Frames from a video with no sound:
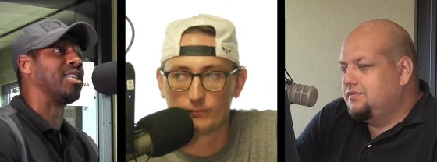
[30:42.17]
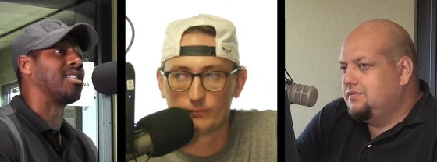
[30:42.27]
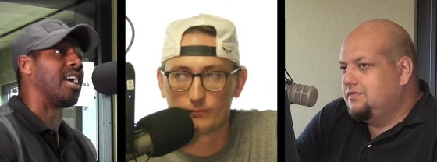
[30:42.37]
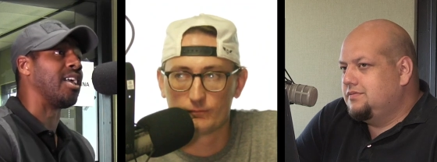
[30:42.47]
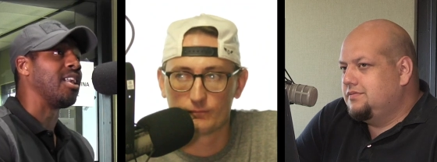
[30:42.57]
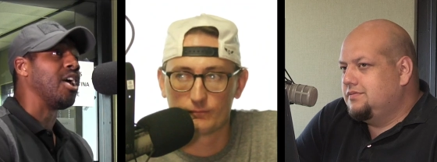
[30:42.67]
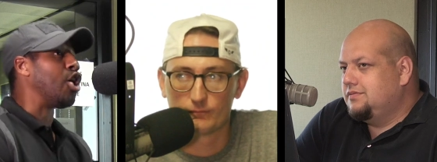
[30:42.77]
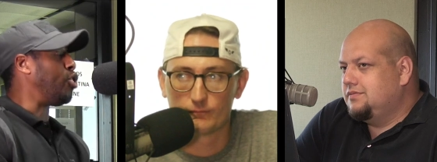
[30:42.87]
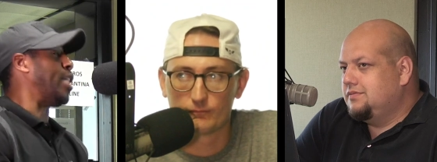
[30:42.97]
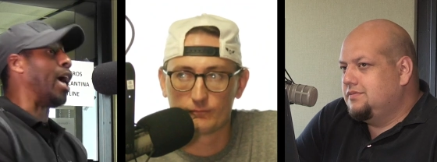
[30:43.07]
Speaker 1: in the state,
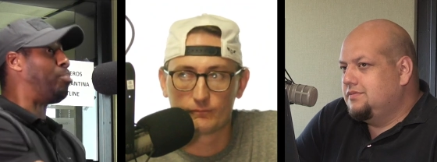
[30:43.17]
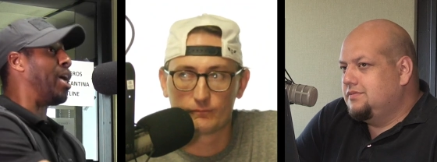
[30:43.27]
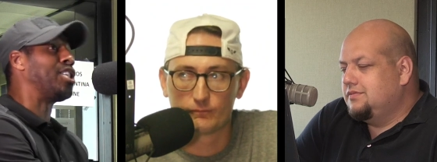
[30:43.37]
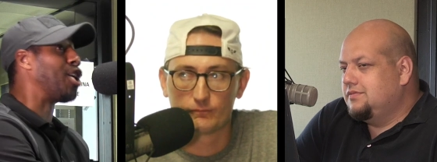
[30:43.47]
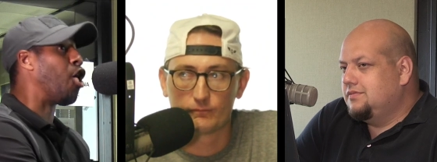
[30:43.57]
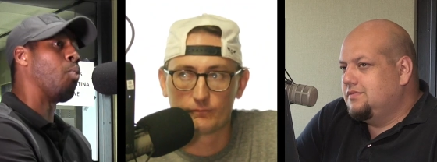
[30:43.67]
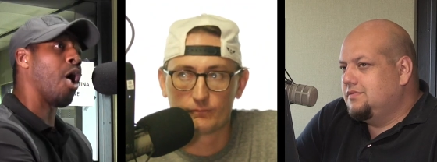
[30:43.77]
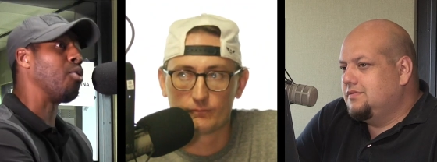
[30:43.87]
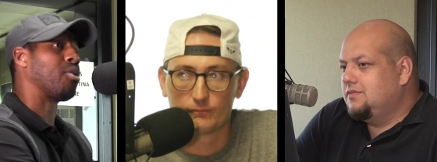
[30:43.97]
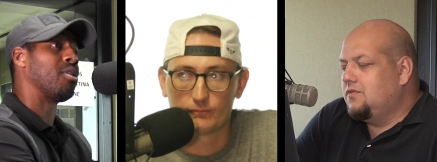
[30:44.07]
that pitch don't
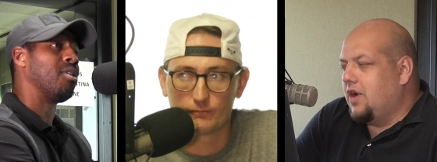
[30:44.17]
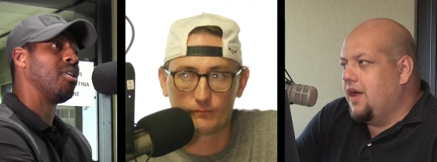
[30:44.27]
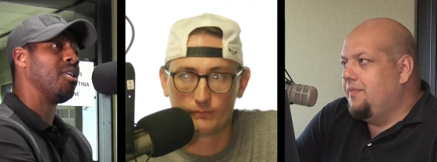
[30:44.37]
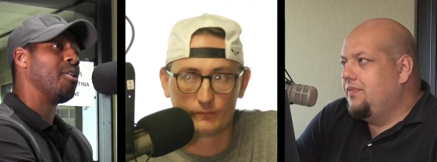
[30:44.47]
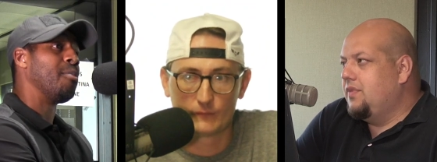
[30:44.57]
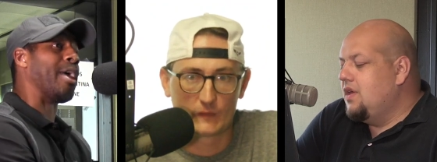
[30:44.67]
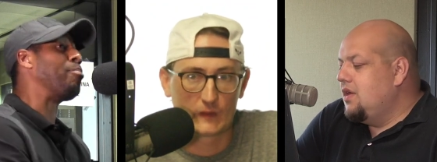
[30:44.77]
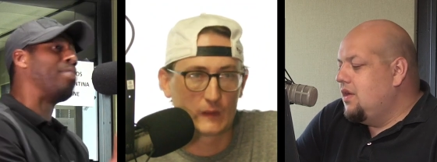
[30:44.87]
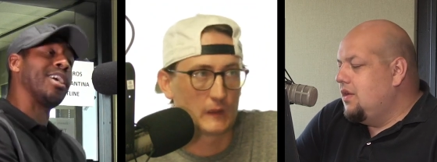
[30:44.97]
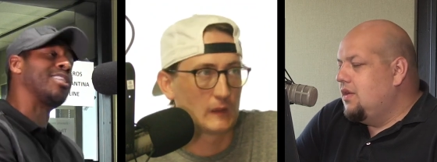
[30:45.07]
work. Right
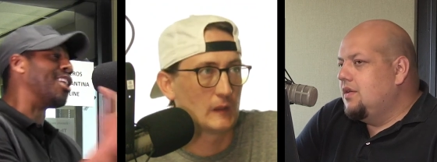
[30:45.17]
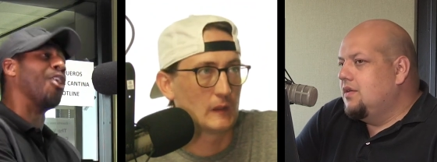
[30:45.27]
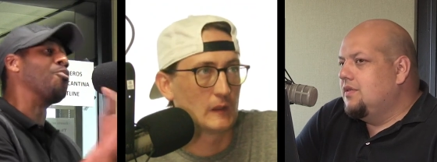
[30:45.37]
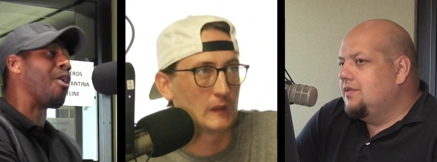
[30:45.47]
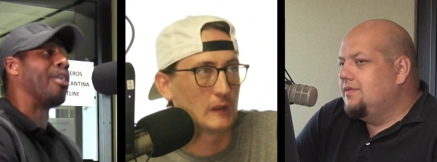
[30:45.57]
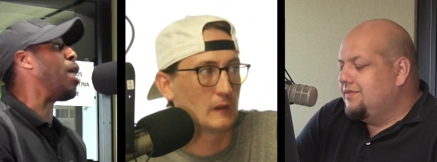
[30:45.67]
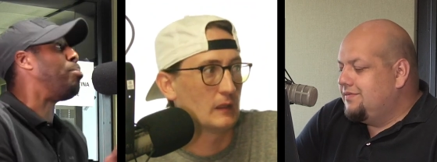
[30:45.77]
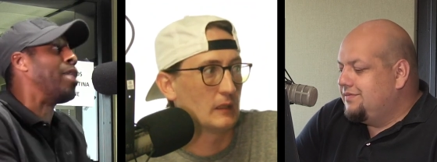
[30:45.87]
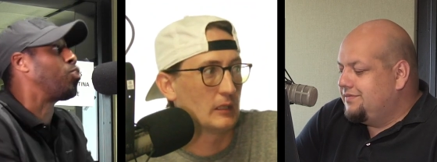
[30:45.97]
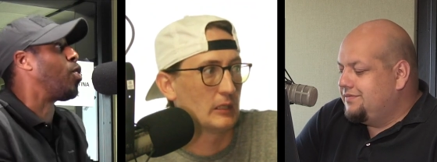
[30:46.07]
that pitch don't work, and
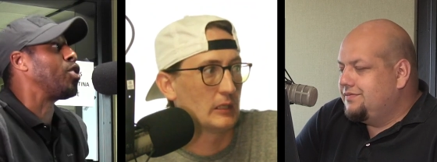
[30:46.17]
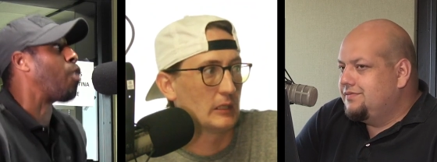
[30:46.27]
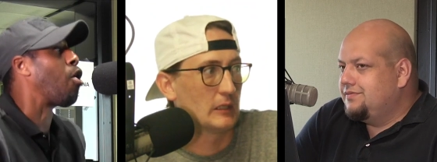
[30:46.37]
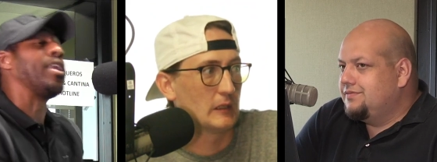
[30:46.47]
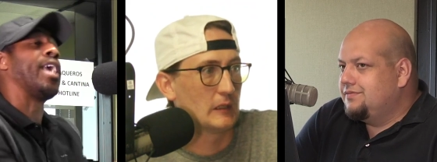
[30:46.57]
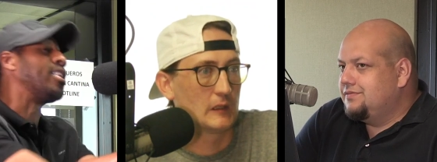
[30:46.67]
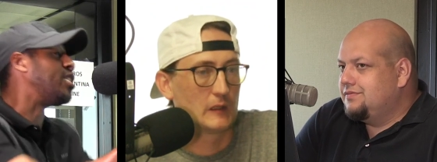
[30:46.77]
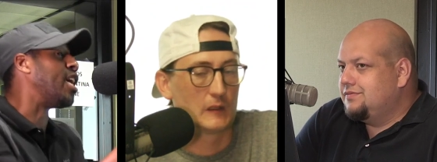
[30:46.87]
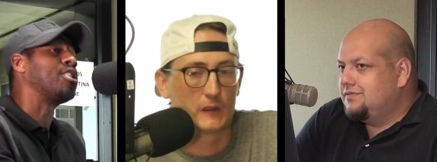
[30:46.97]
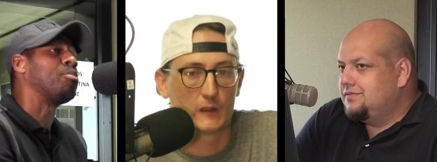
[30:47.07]
that pitch wasn't working. You have
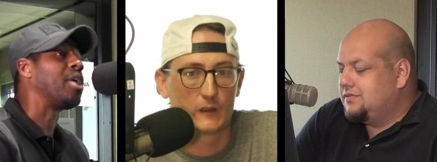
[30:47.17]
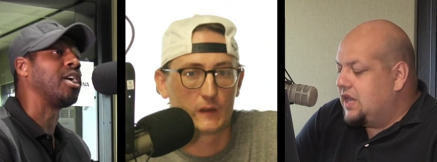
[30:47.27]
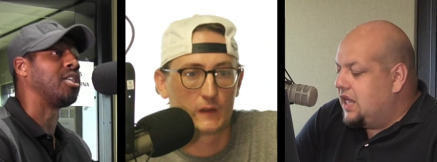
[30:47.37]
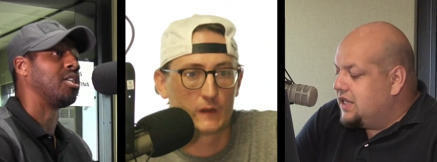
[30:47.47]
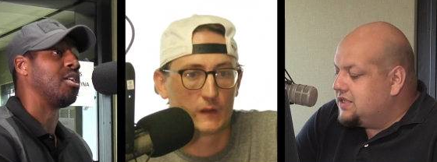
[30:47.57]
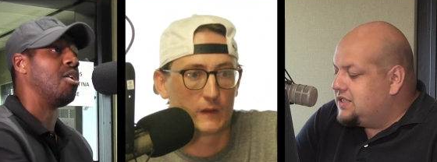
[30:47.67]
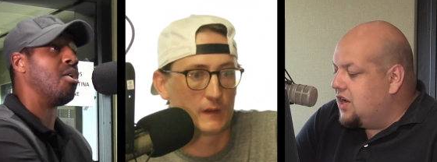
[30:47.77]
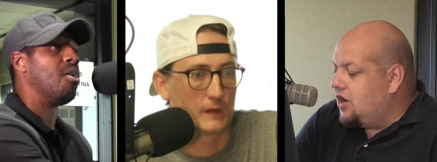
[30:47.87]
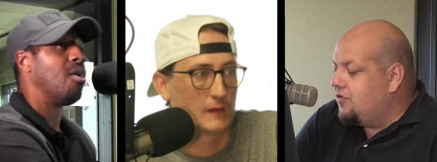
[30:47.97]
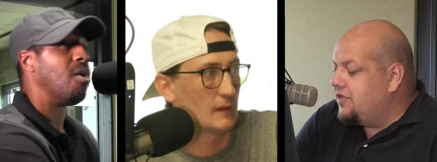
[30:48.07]
to change the pitch.
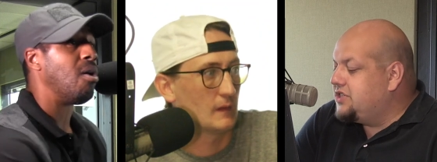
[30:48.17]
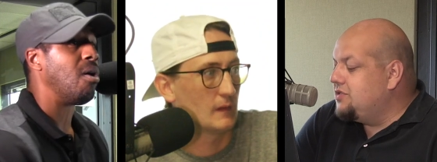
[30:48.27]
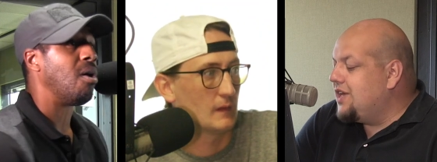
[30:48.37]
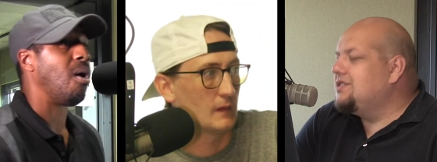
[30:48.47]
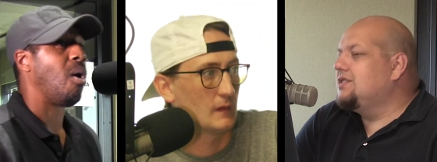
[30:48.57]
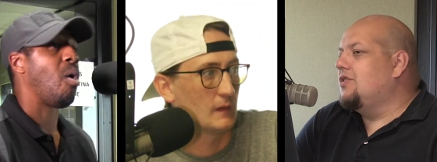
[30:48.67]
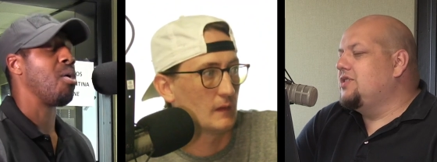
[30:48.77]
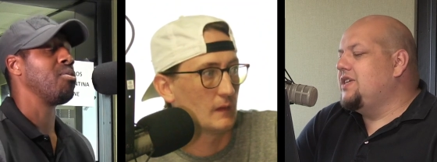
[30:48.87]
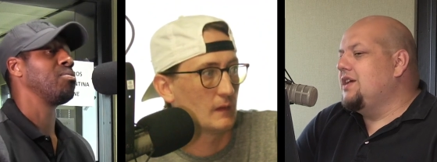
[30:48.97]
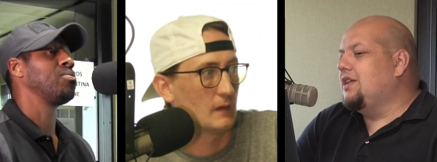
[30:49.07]
Speaker 2: So the
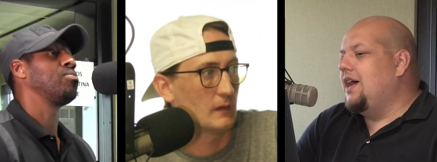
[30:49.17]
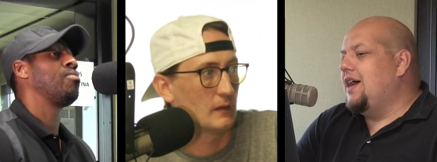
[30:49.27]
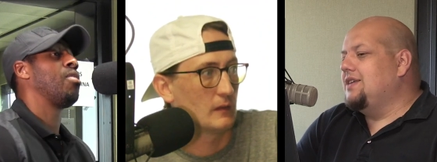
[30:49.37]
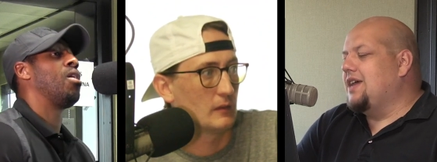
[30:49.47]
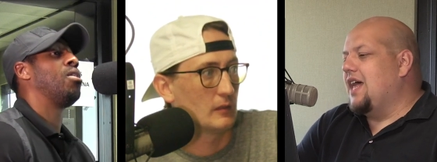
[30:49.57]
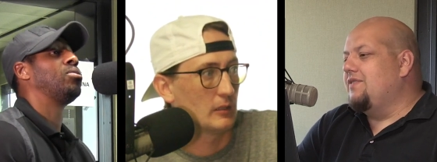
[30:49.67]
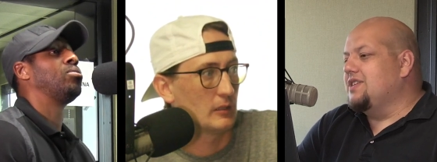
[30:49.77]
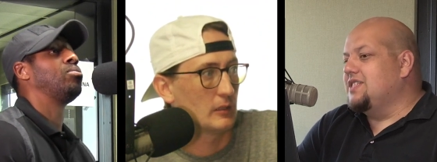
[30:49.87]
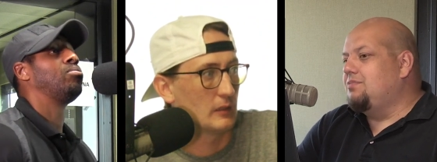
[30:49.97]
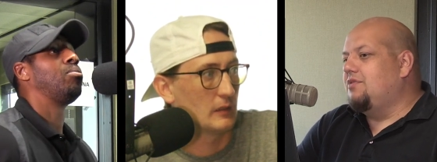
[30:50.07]
2013 class kind
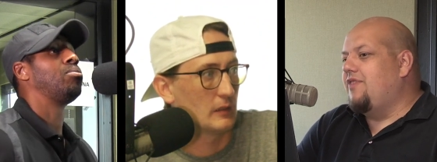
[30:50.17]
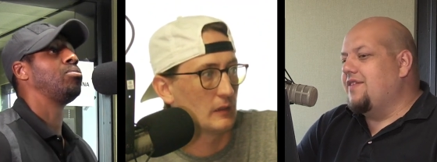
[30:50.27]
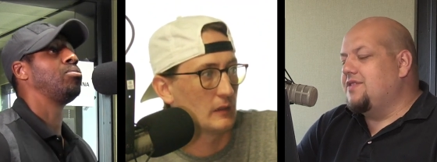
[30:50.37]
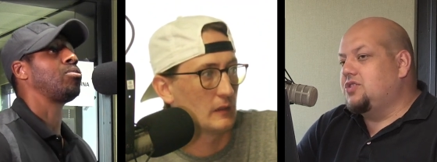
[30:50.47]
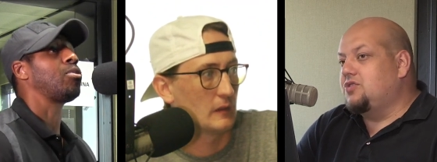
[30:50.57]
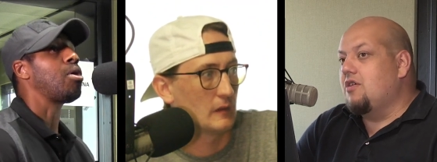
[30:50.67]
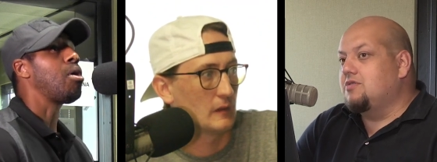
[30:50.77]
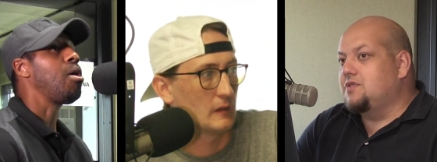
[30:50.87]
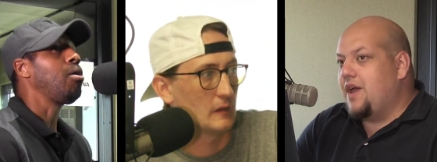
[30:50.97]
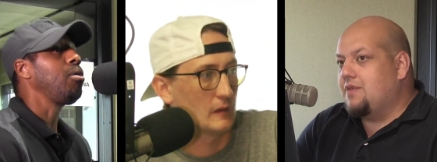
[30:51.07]
of exemplified the
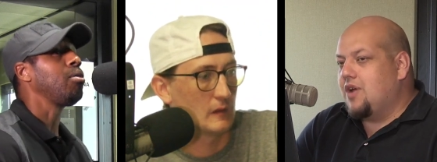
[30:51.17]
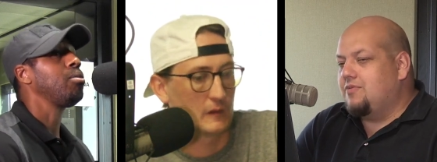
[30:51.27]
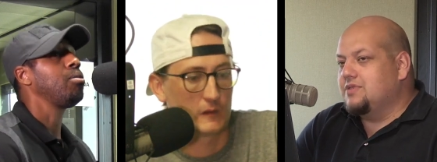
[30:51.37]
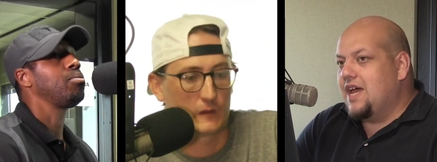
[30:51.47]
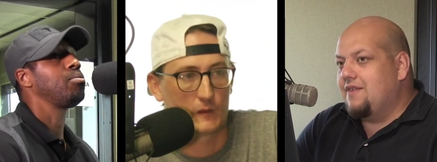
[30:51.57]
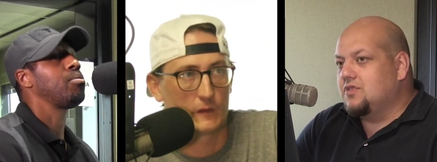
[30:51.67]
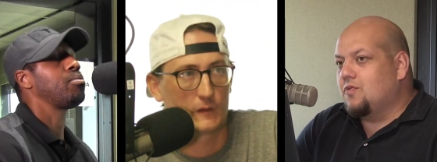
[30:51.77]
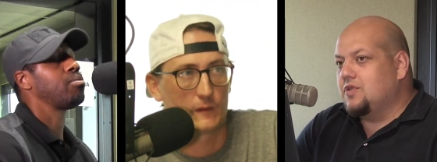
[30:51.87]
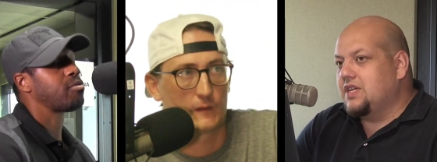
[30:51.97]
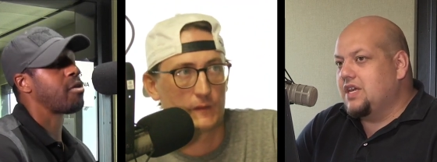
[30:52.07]
struggles Mack Brown was having
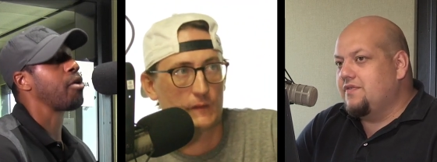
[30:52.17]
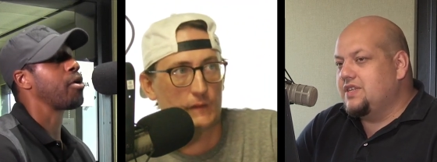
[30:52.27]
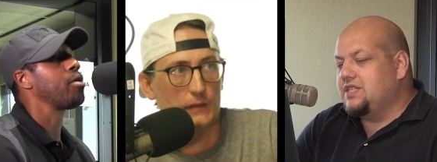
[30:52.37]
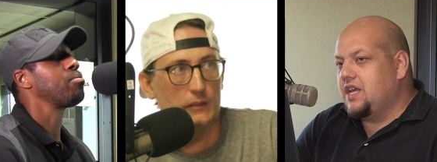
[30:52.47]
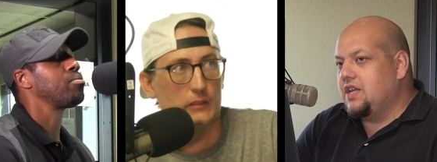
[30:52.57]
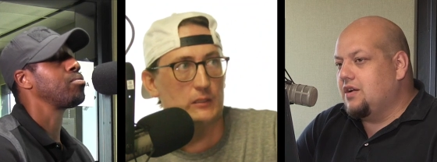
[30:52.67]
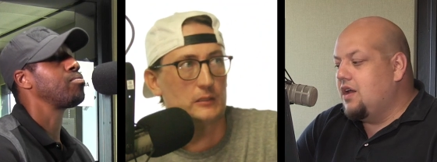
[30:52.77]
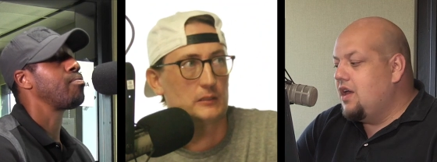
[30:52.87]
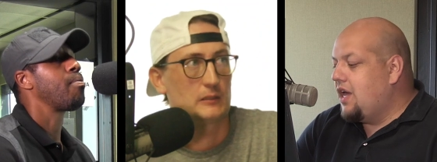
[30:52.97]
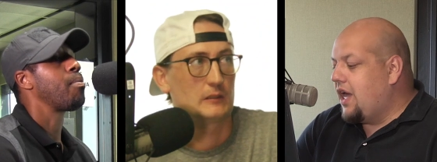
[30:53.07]
towards the end of his
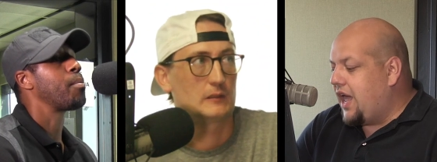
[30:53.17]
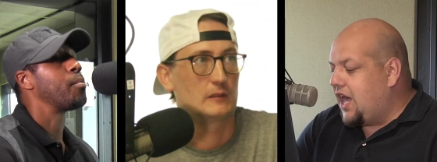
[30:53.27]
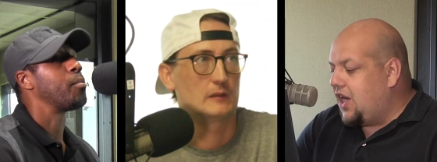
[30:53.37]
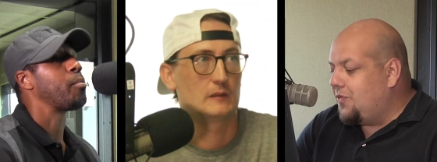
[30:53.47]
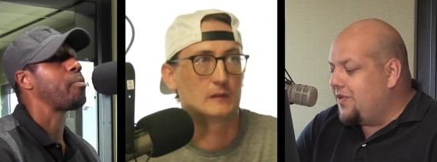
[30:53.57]
tenure, and